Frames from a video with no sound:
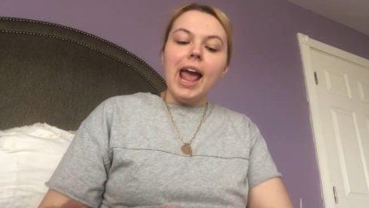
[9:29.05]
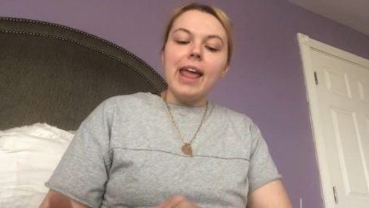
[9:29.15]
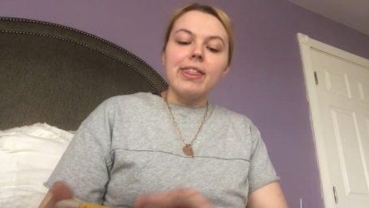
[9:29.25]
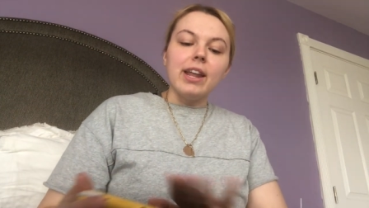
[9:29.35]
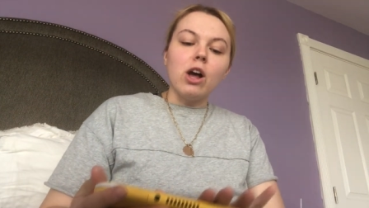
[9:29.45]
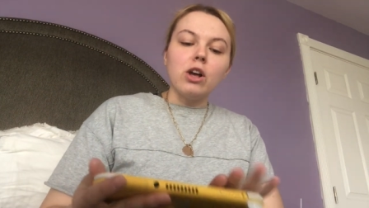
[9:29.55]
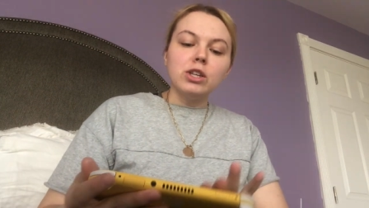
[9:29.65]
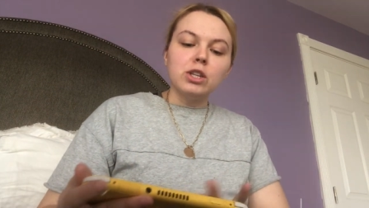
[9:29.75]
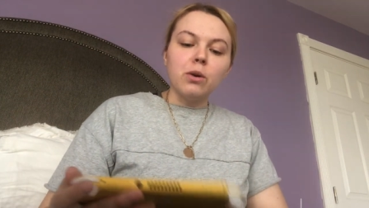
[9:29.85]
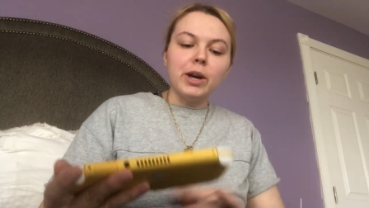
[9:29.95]
And then
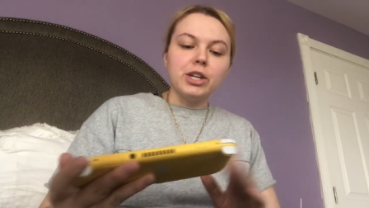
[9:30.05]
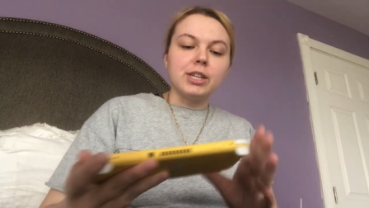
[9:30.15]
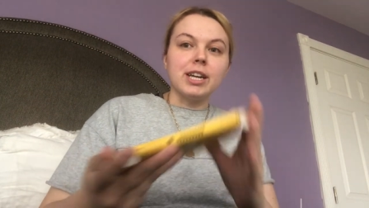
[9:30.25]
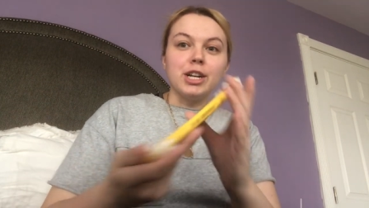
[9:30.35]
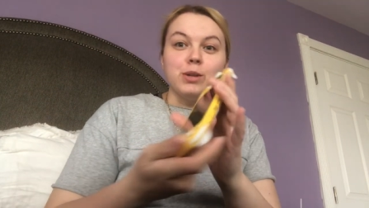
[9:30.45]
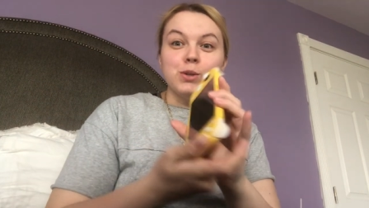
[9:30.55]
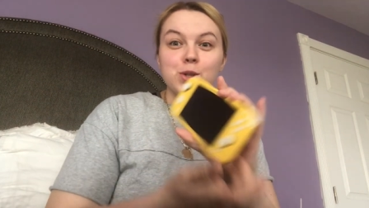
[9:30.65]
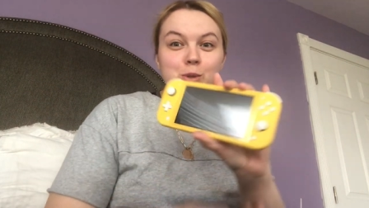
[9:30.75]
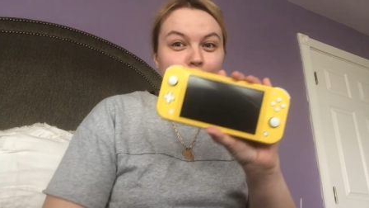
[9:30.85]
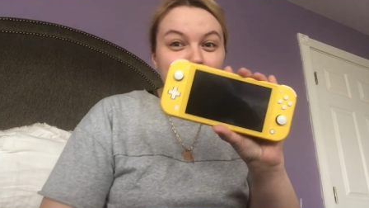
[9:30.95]
also, I just got a new
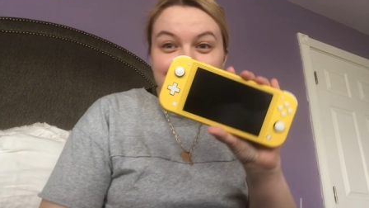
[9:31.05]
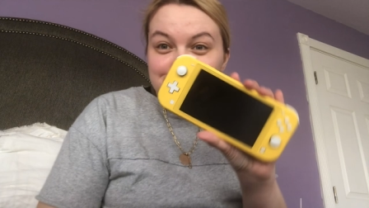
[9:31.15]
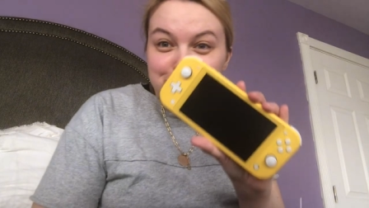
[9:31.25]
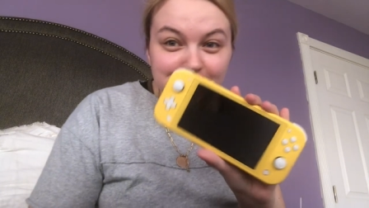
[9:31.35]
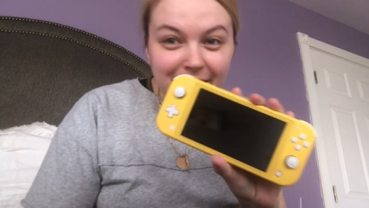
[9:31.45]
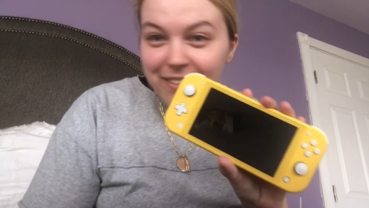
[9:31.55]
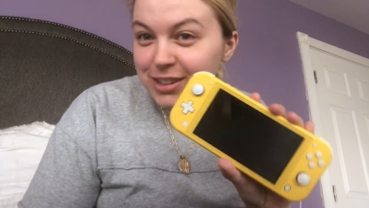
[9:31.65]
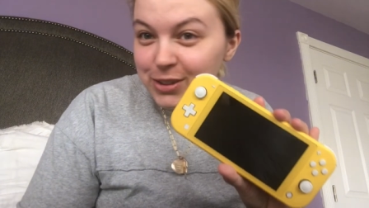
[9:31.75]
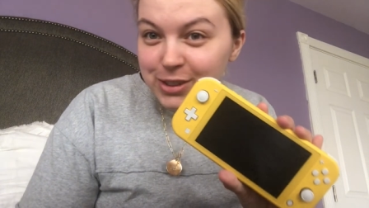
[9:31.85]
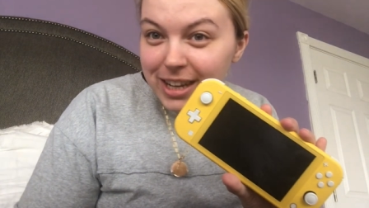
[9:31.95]
Switch, which I haven't
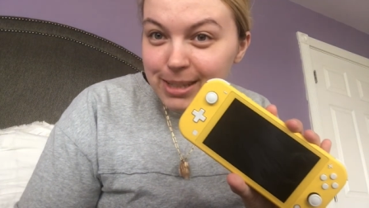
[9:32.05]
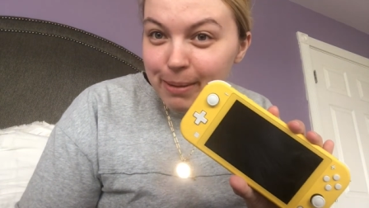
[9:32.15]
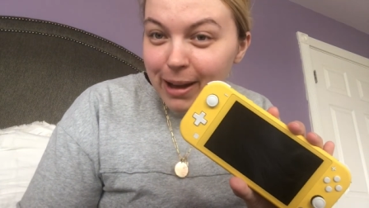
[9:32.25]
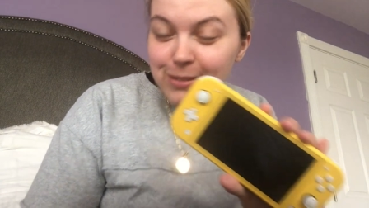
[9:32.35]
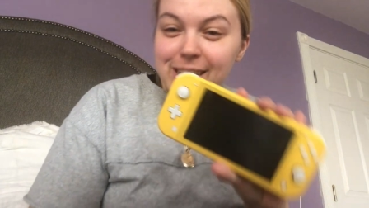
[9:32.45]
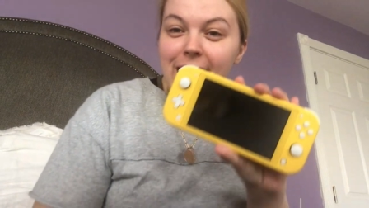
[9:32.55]
told you guys about.